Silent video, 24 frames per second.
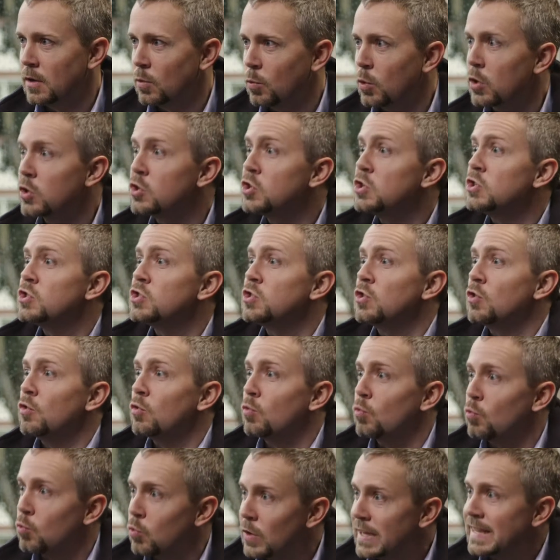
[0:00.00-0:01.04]
We're just
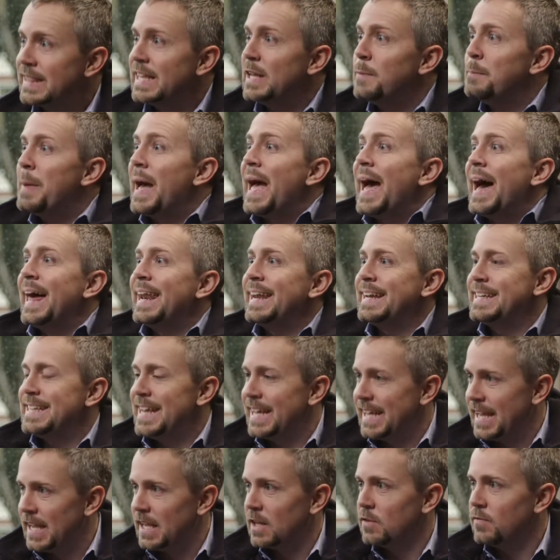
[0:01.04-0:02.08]
really bad at
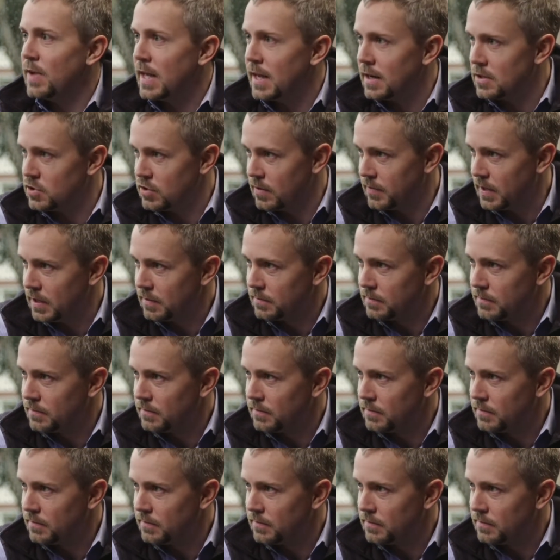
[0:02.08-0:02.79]
taking advantage of it.